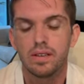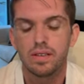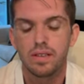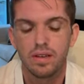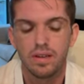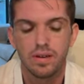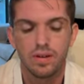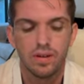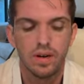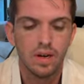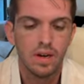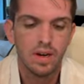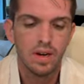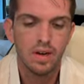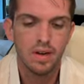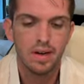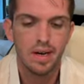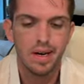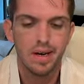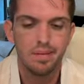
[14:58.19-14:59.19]
So
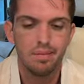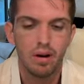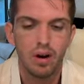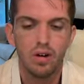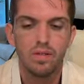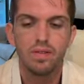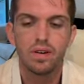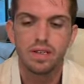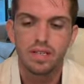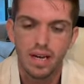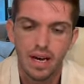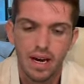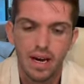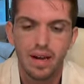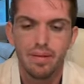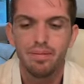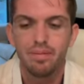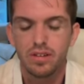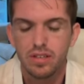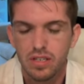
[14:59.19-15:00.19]
over
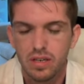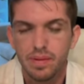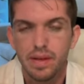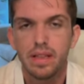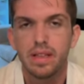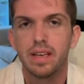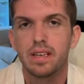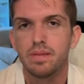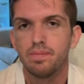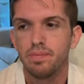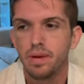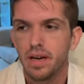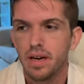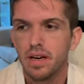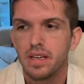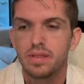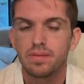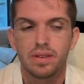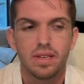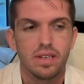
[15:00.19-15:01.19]
time, there's going to be less buzz